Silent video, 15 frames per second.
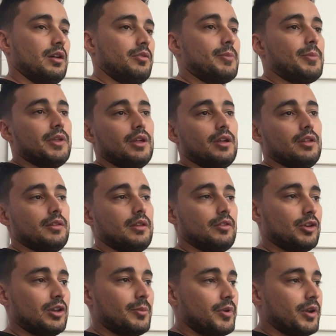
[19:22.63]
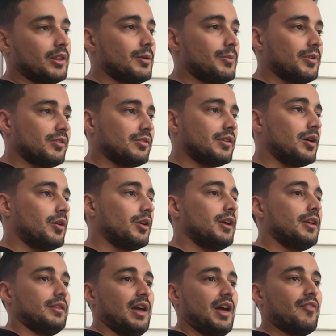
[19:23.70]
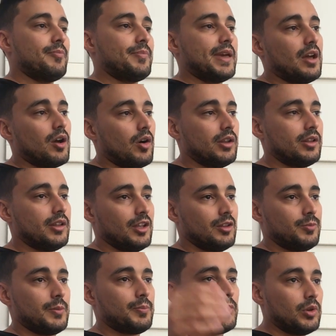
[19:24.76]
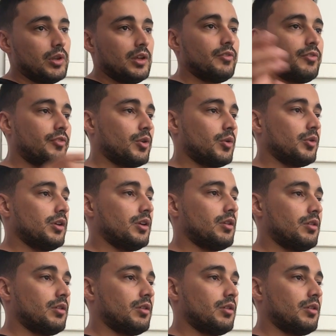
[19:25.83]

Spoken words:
Ramadan. That's gonna bring the business down. They have big holidays. People leave from here.